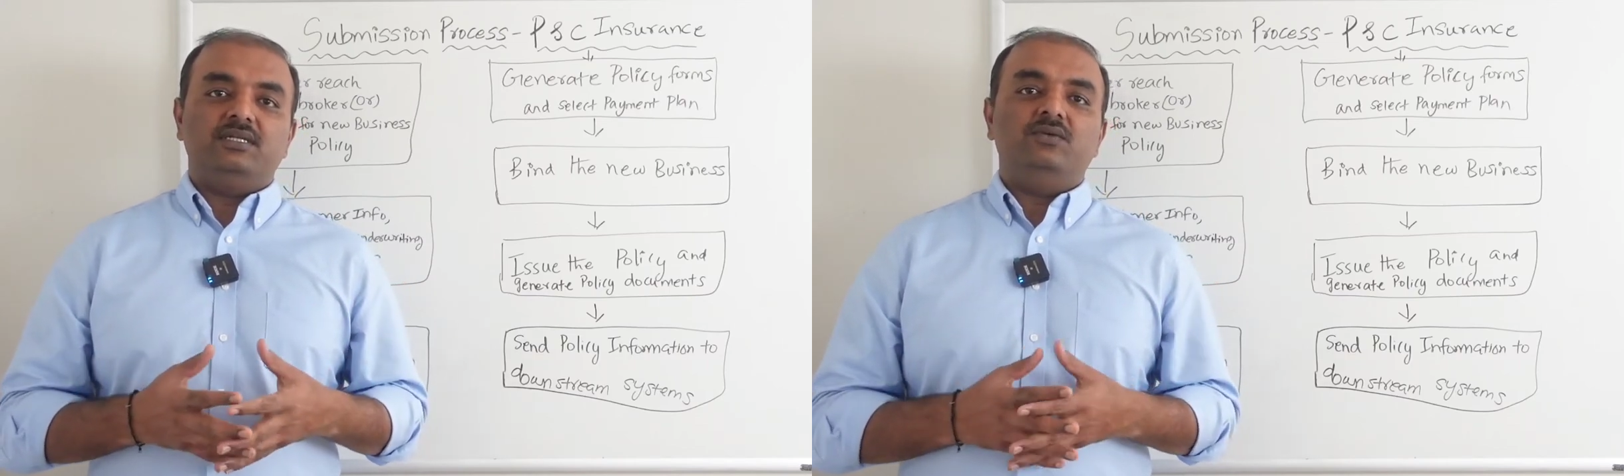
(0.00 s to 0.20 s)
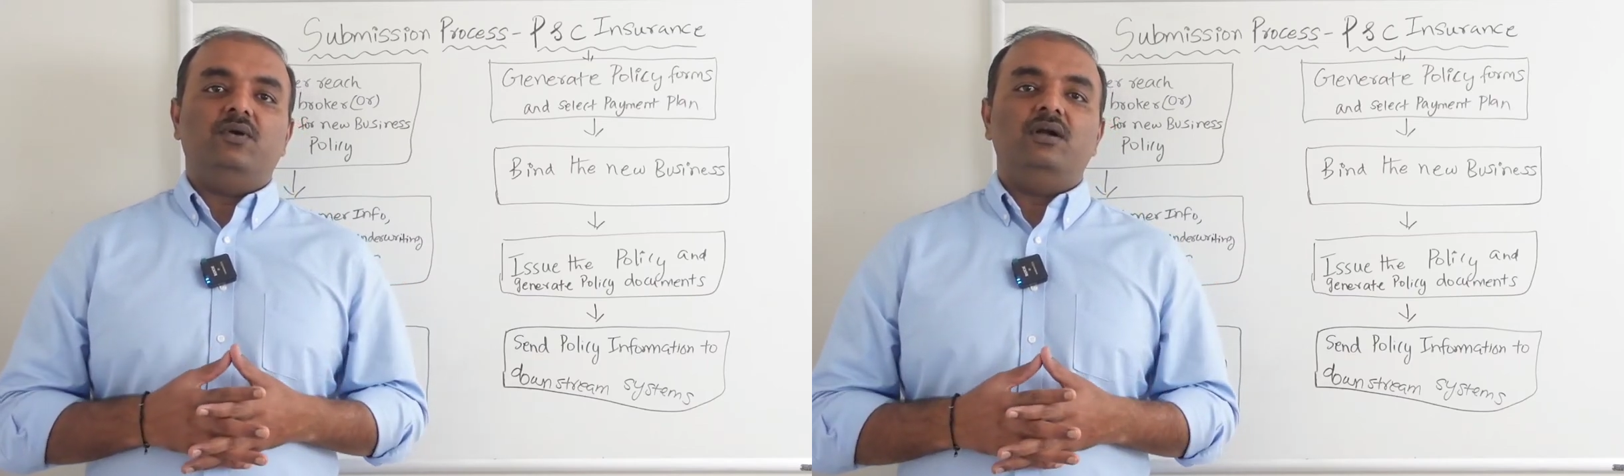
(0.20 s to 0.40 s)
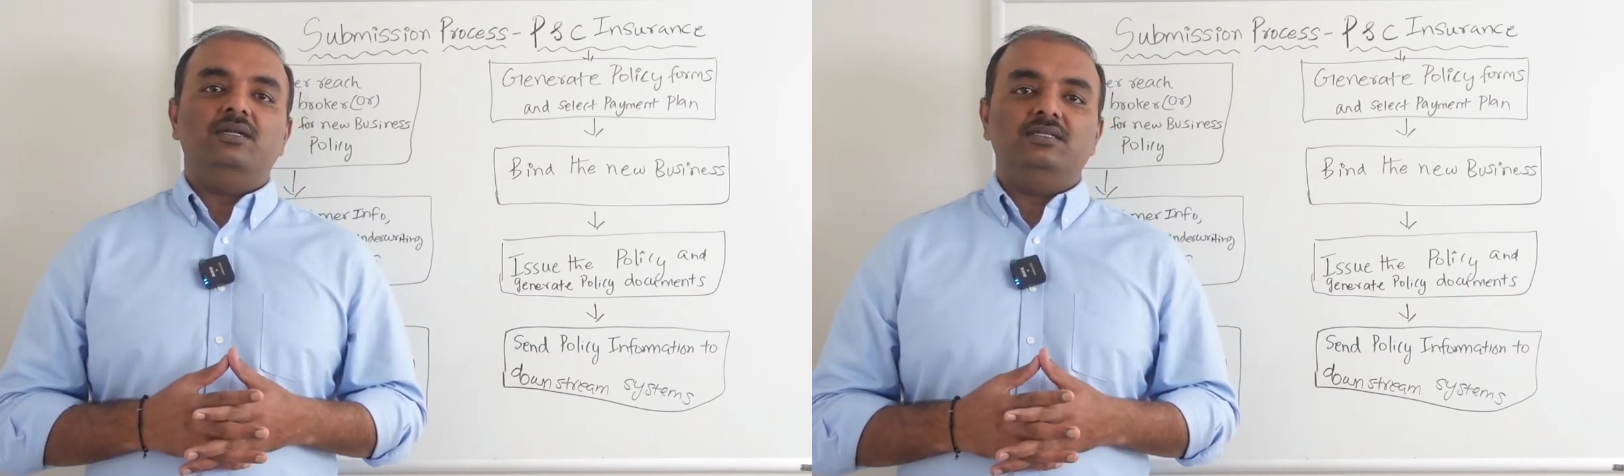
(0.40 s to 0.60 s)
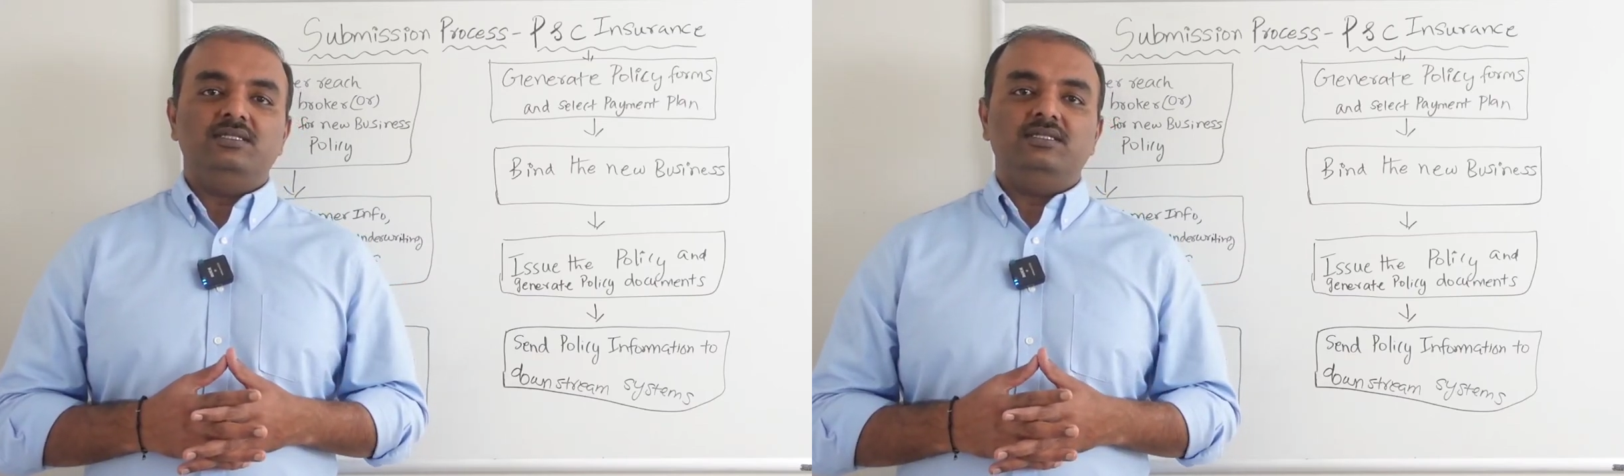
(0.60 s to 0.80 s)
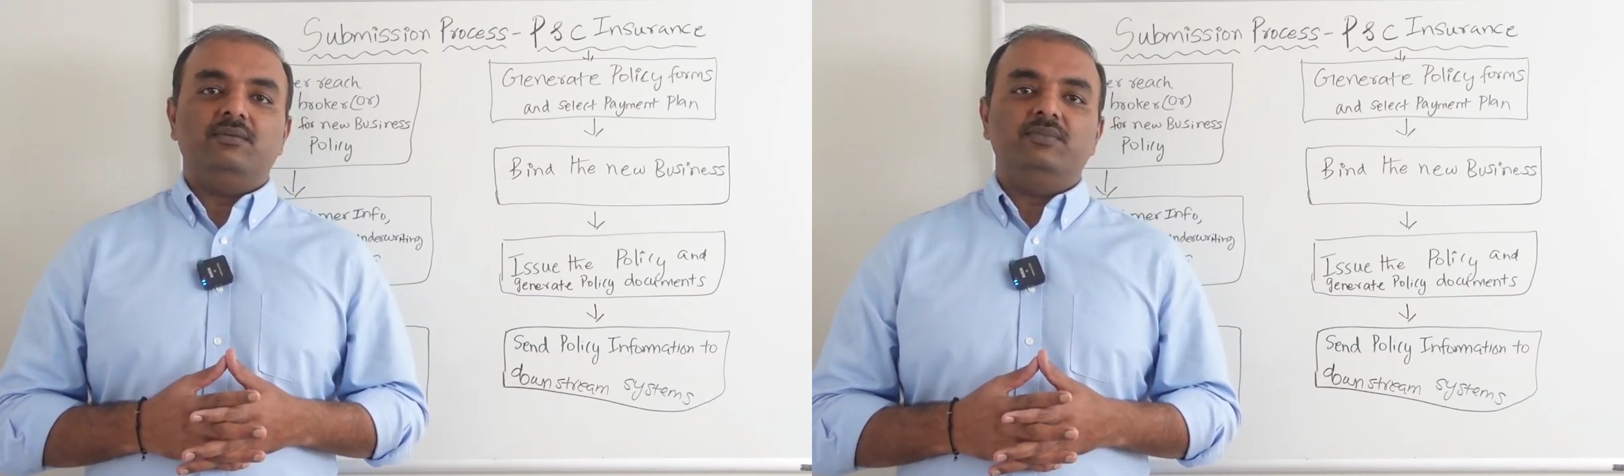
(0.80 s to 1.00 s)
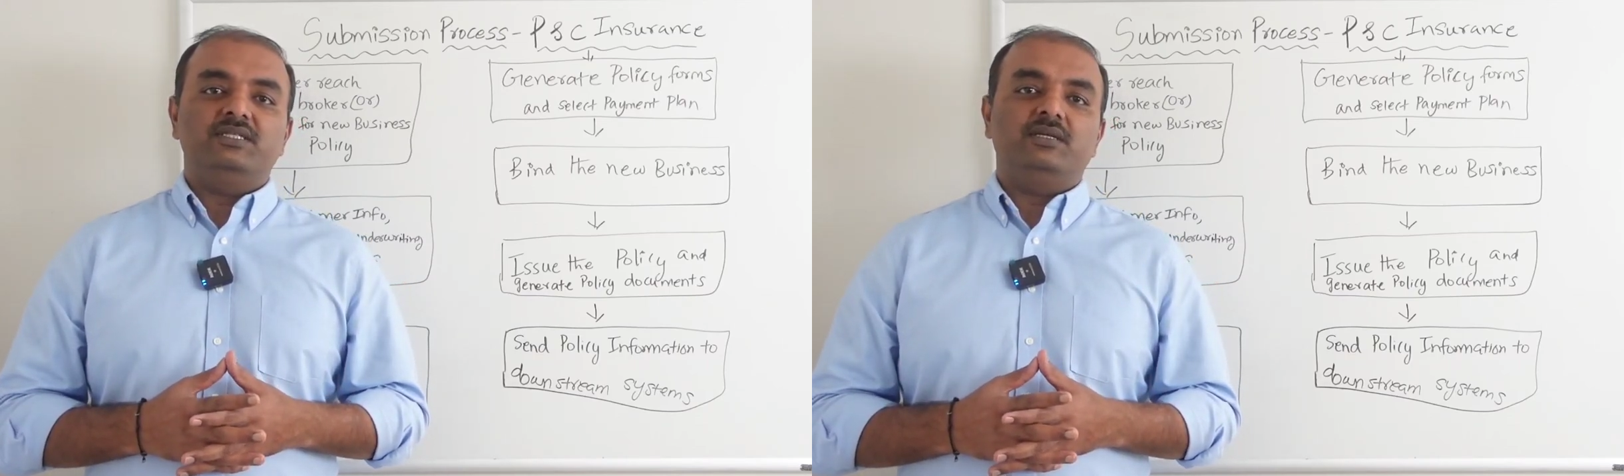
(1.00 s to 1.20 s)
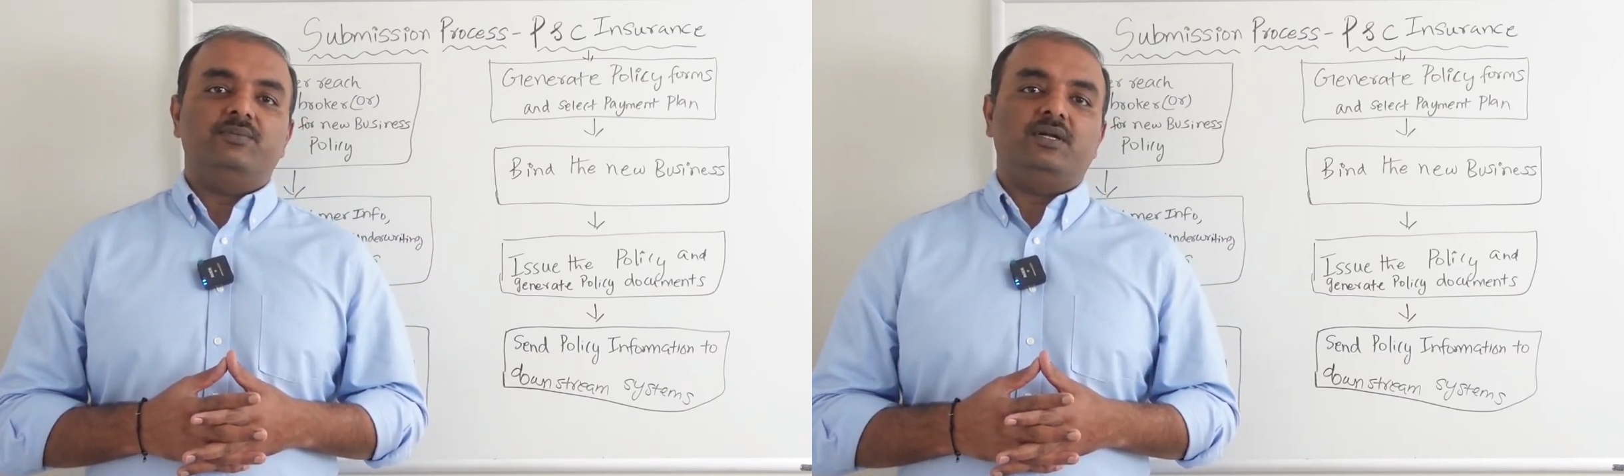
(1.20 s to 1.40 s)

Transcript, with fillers: involved in this submission